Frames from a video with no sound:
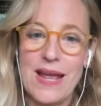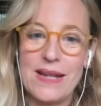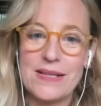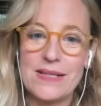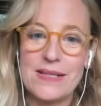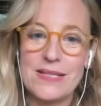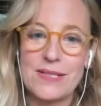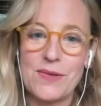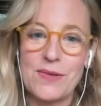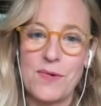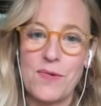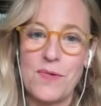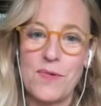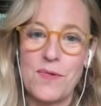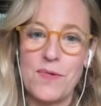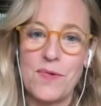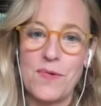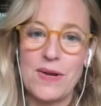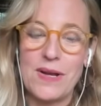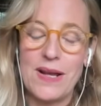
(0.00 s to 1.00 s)

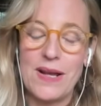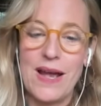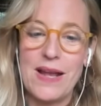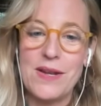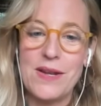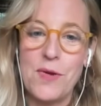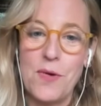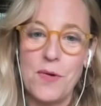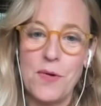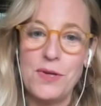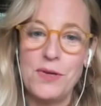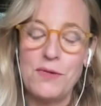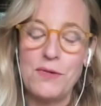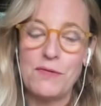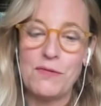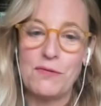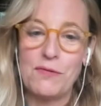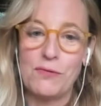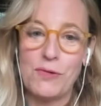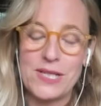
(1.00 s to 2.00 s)
so I know
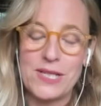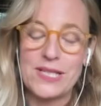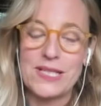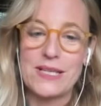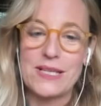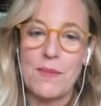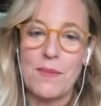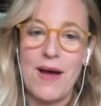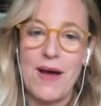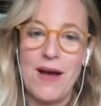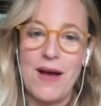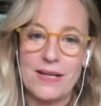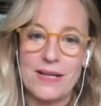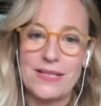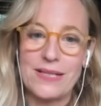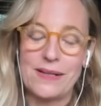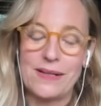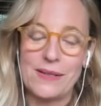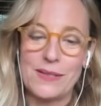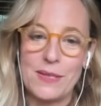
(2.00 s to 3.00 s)
you've written some
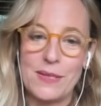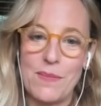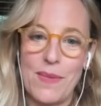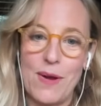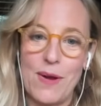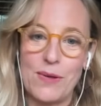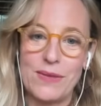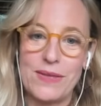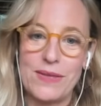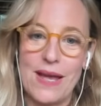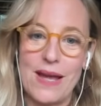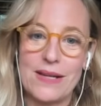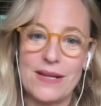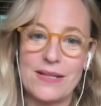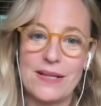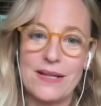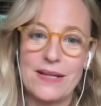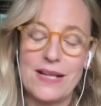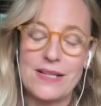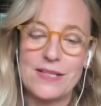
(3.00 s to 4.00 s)
articles about that.
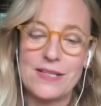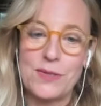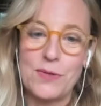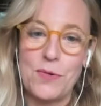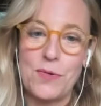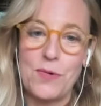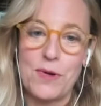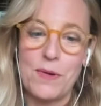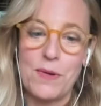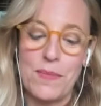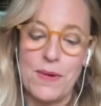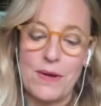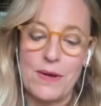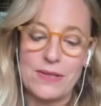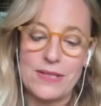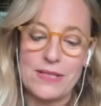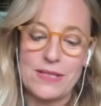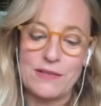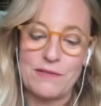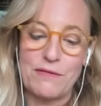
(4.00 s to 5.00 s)
Let's talk
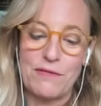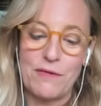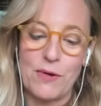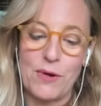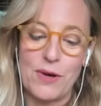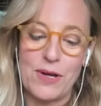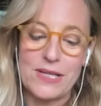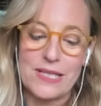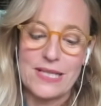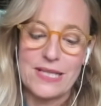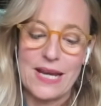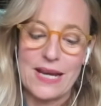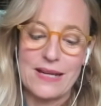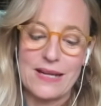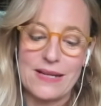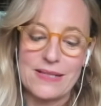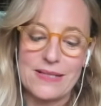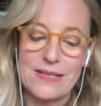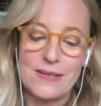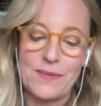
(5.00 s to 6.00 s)
about this for a
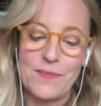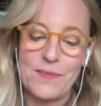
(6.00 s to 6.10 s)
second.